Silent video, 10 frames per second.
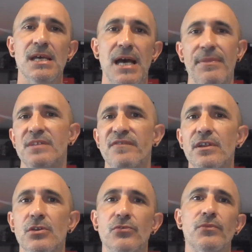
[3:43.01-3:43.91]
And there's very
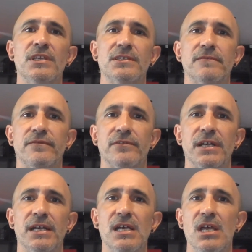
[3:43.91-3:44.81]
good reason for
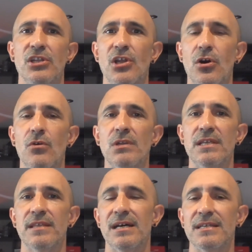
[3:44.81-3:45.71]
it. Not only that,